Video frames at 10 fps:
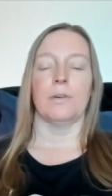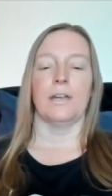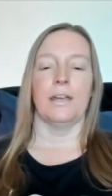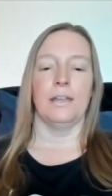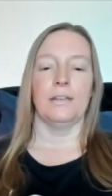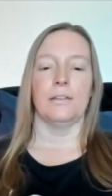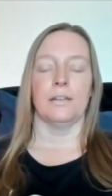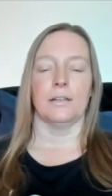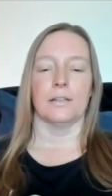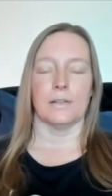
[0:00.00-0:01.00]
no. by
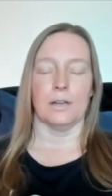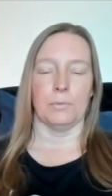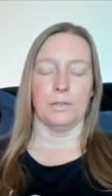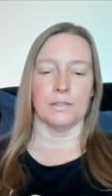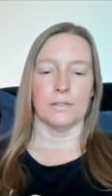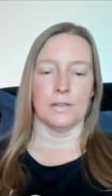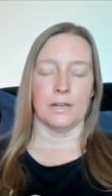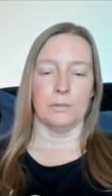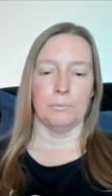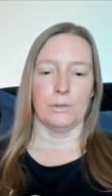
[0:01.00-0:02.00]
anything that's happening
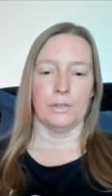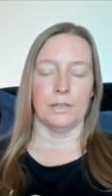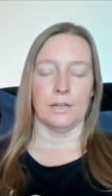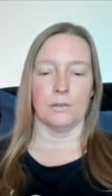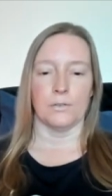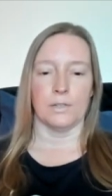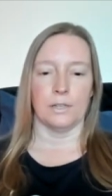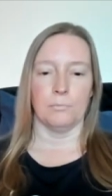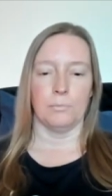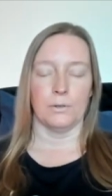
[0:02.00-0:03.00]
inside the body,
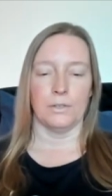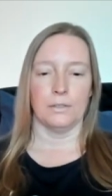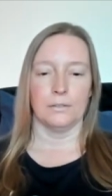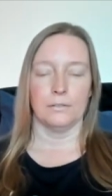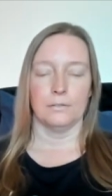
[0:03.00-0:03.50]
outside the body?